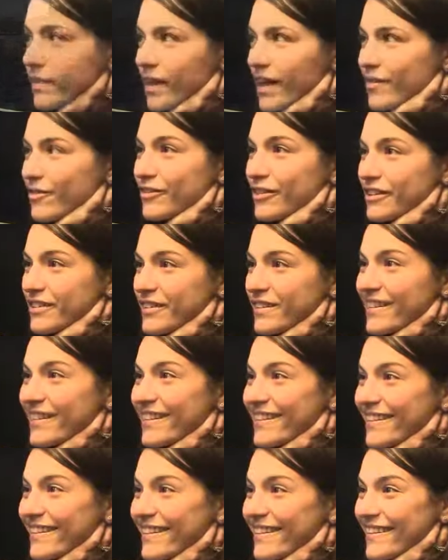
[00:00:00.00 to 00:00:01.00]
Yeah. Or is it
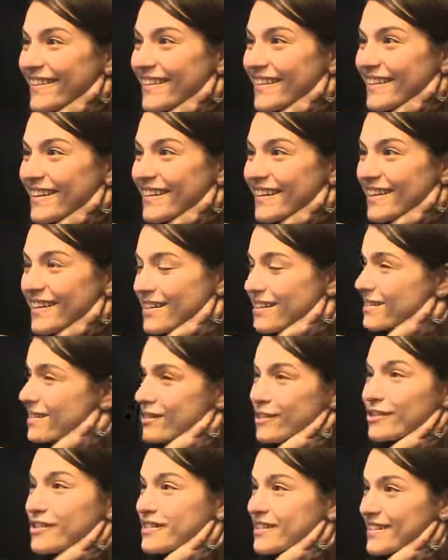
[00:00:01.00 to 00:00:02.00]
nurses? It's
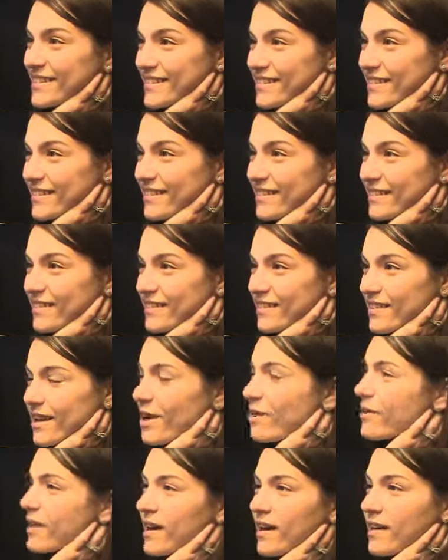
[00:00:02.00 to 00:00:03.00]
Are they the ones who are there?
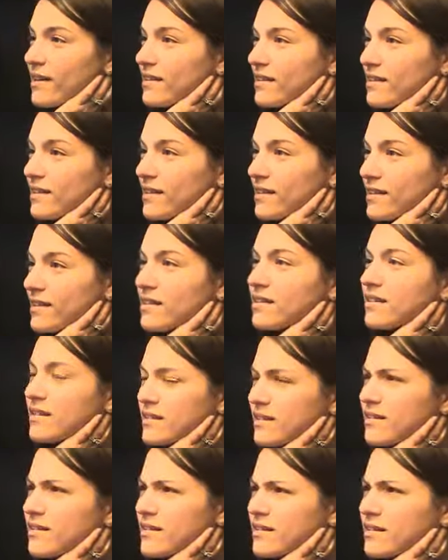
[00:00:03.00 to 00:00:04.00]
Oh yeah. That's what it's, they're
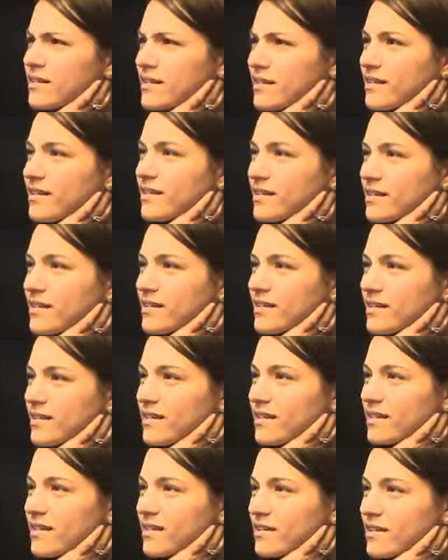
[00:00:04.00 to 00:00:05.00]
it's called. the nurses. It's yeah.
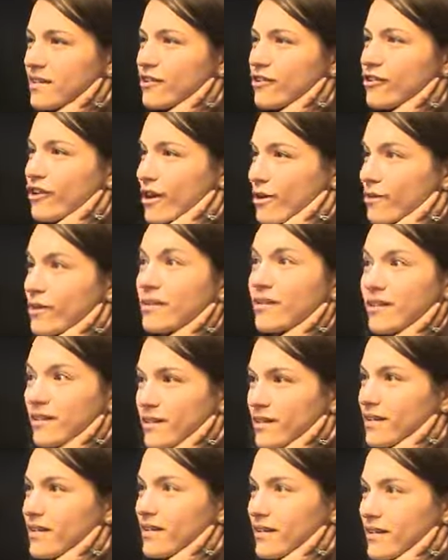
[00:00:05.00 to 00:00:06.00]
it's their show.
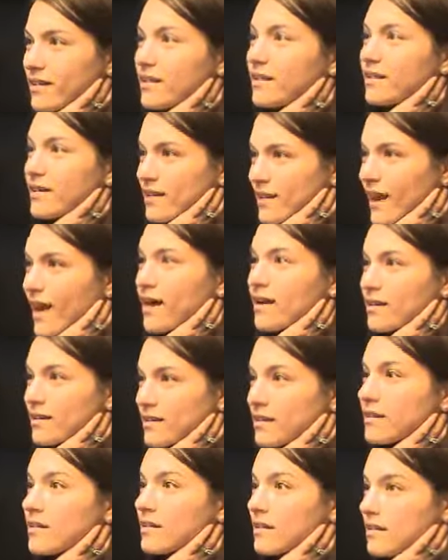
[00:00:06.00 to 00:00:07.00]
Indeed. Yeah.
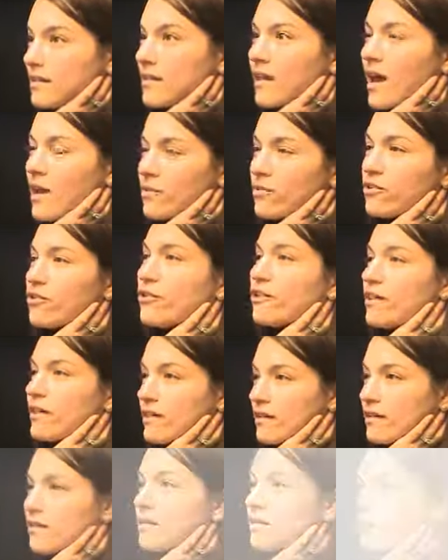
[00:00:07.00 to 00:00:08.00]
Absolutely.
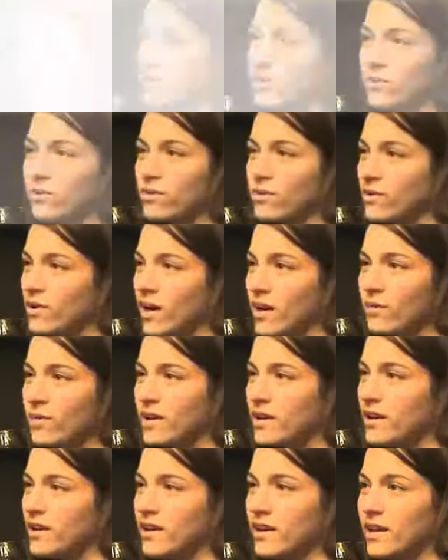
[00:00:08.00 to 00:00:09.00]
And you come
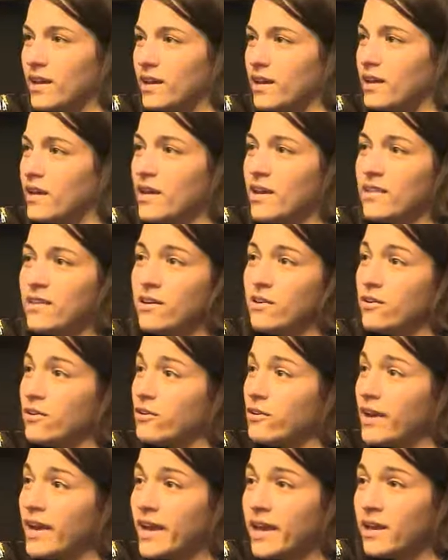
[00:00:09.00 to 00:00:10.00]
in and they know
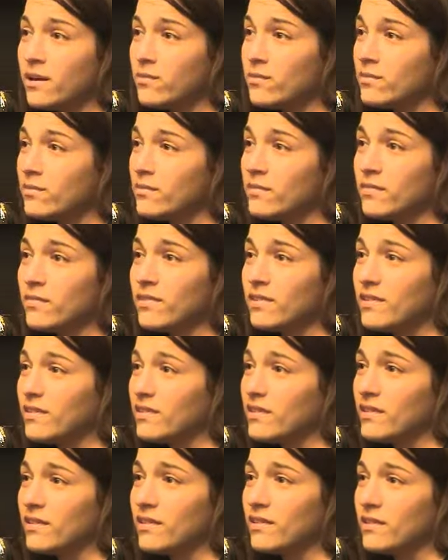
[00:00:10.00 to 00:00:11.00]
your name,
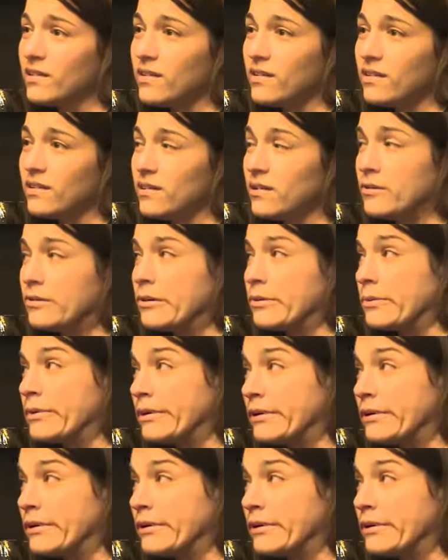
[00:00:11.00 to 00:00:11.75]
they know your